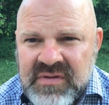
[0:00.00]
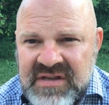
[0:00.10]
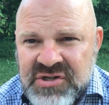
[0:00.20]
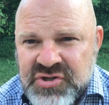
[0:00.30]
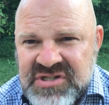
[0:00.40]

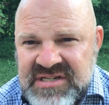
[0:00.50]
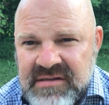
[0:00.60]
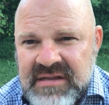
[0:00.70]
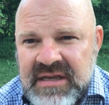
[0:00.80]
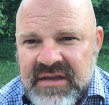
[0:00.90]
the
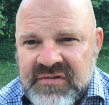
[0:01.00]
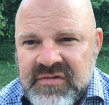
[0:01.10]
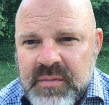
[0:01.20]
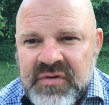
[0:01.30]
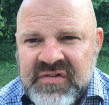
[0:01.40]
interesting thing is
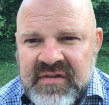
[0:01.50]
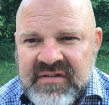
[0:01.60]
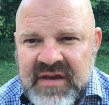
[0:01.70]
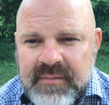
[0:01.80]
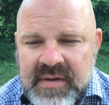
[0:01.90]
most of the
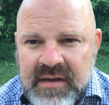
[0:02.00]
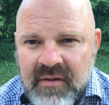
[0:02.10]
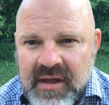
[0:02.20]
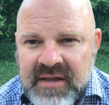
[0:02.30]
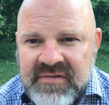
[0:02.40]
Type A
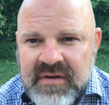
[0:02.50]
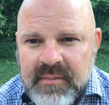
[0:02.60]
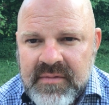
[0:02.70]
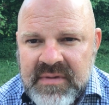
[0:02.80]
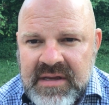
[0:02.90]
clients
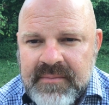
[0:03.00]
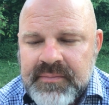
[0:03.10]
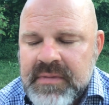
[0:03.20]
come to me